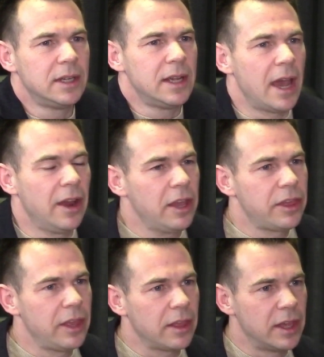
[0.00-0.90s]
And I
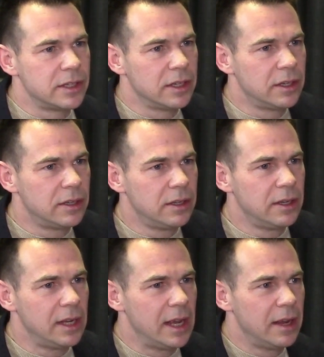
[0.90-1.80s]
think
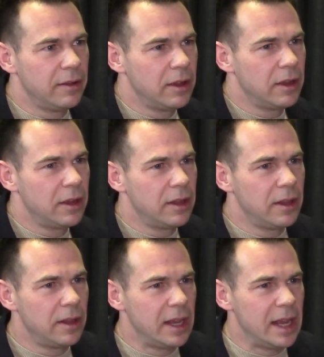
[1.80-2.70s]

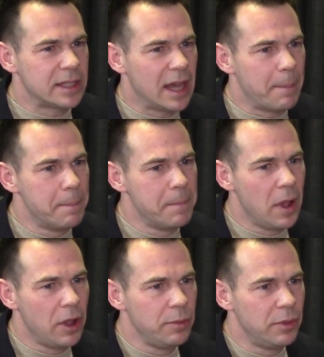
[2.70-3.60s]
it's that
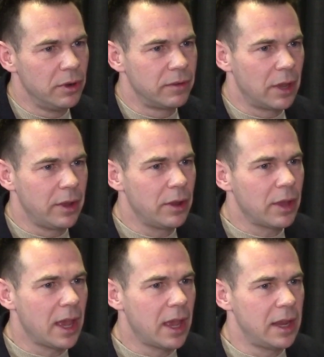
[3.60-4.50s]
moment of going,
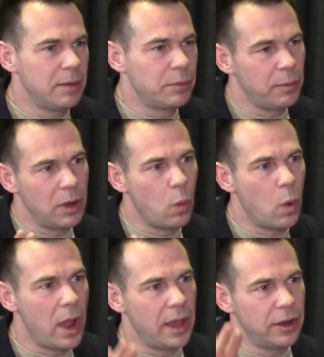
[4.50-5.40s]
okay, probably
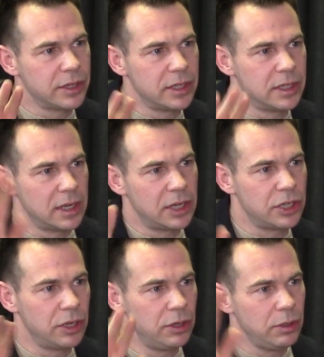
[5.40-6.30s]
awareness is an
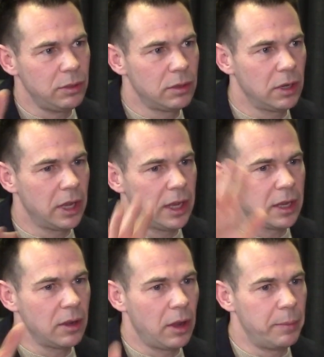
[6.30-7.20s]
issue.
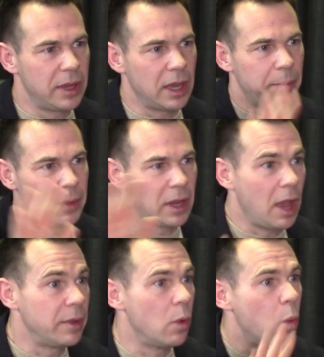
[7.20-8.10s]
Like, I'm
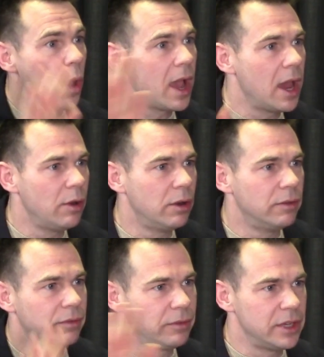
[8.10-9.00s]
becoming aware
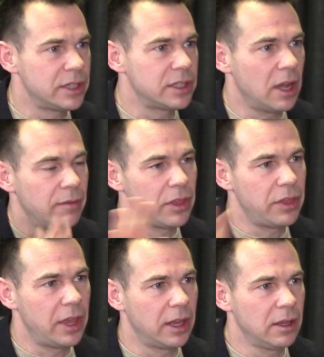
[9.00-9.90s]
of this other
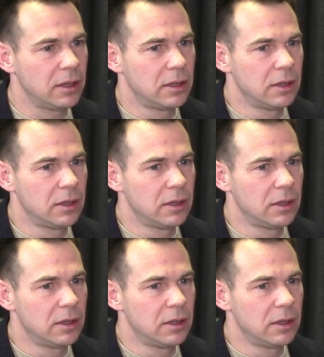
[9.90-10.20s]
thing,